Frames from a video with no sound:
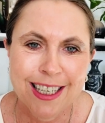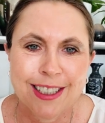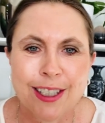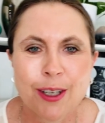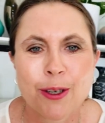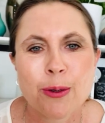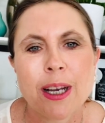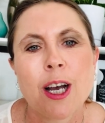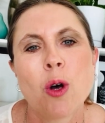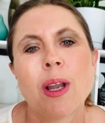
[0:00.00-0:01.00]
So
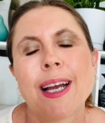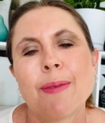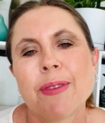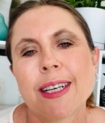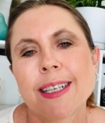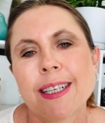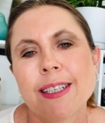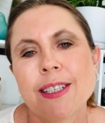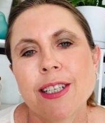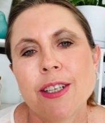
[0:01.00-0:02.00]
I'll
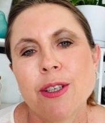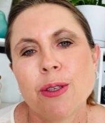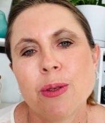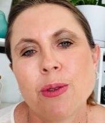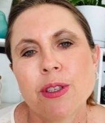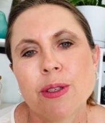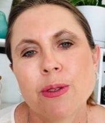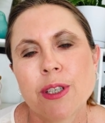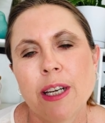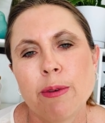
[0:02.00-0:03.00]
continue
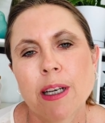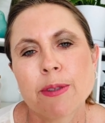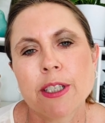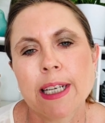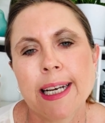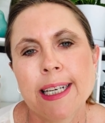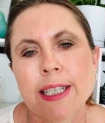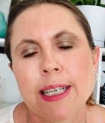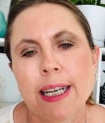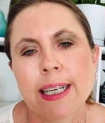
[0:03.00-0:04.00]
to keep you up to
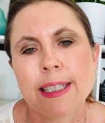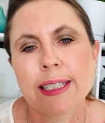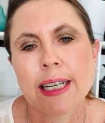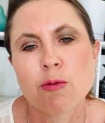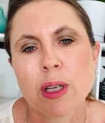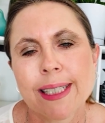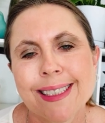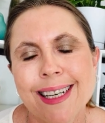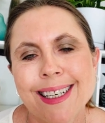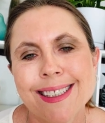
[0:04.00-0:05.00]
date, and
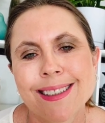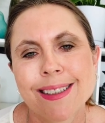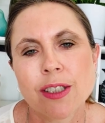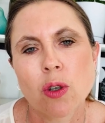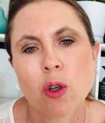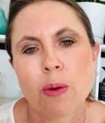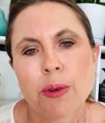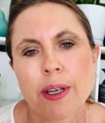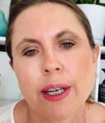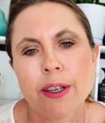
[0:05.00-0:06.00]

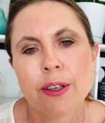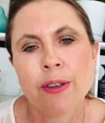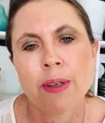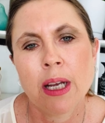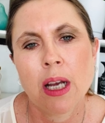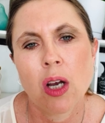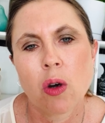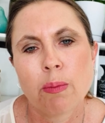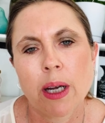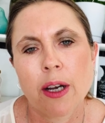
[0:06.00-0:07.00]
realestateexcellence.com.au.
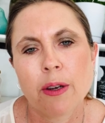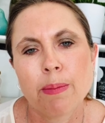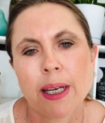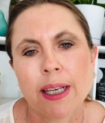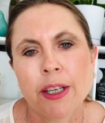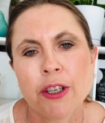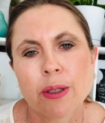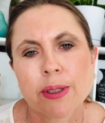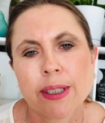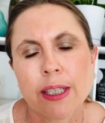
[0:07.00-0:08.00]
On my homepage,
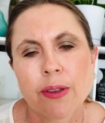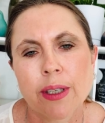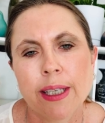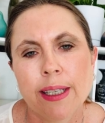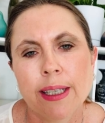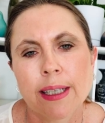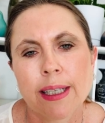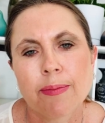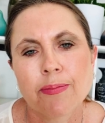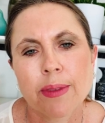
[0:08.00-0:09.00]
you'll see on the
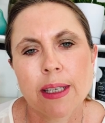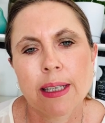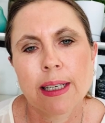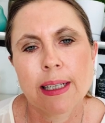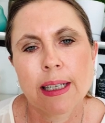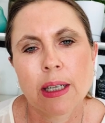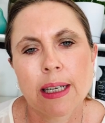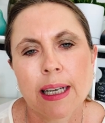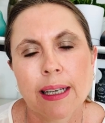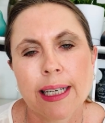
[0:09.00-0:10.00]

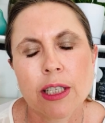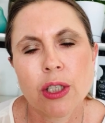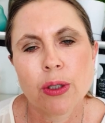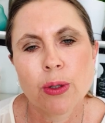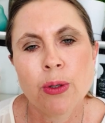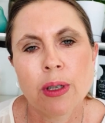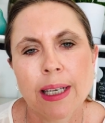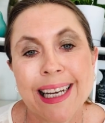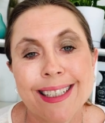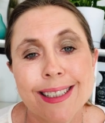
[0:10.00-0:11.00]
a link to
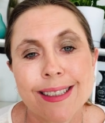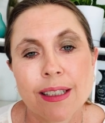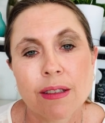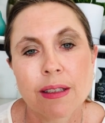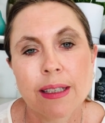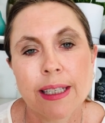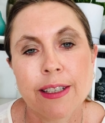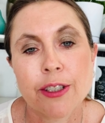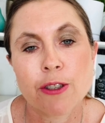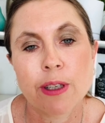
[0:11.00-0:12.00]
latest
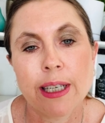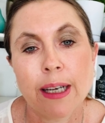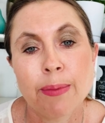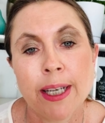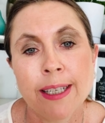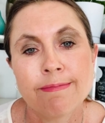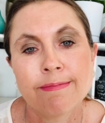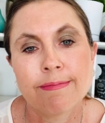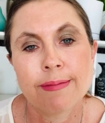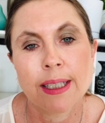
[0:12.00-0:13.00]
industry update,
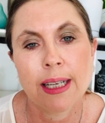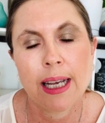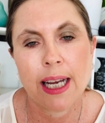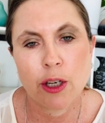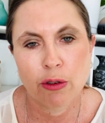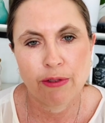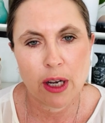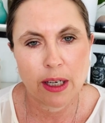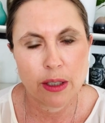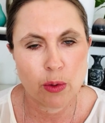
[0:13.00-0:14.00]
and you'll
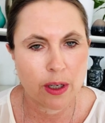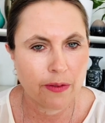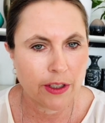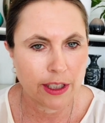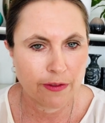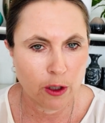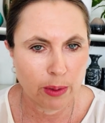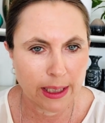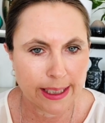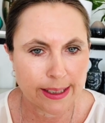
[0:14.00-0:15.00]
find what I've just
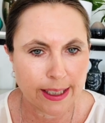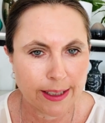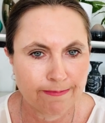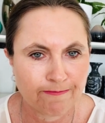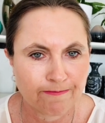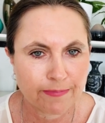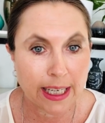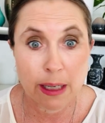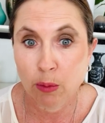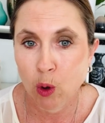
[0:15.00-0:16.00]
verbally said
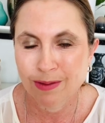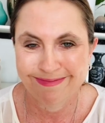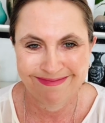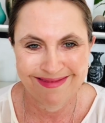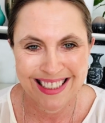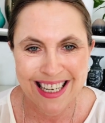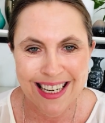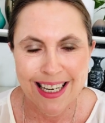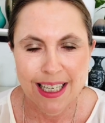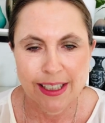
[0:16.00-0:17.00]
and more.
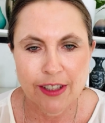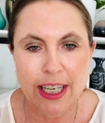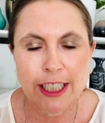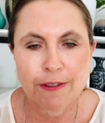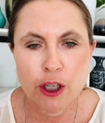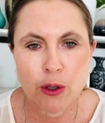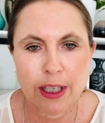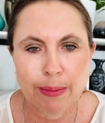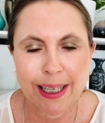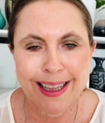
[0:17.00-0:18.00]
So thanks for
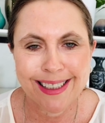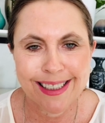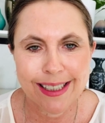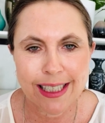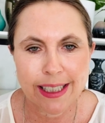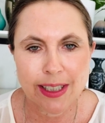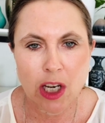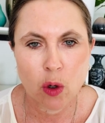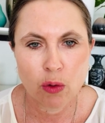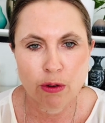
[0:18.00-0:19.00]
joining me. This is Stacey
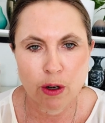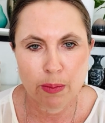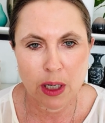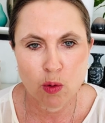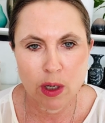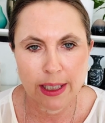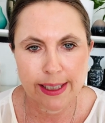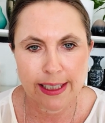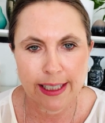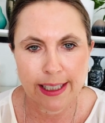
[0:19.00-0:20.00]
Holt from Real
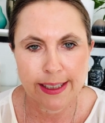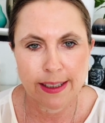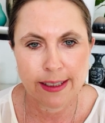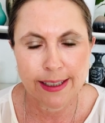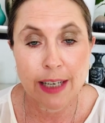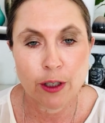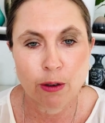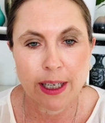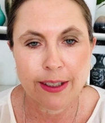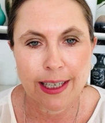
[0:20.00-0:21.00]
Estate Excellence. Have a
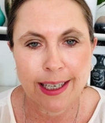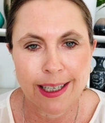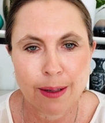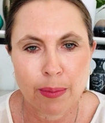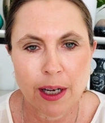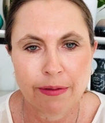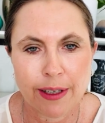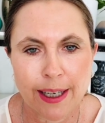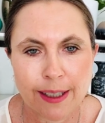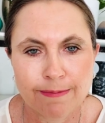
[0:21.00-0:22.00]
great day. Bye for
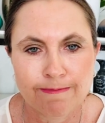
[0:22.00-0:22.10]
now.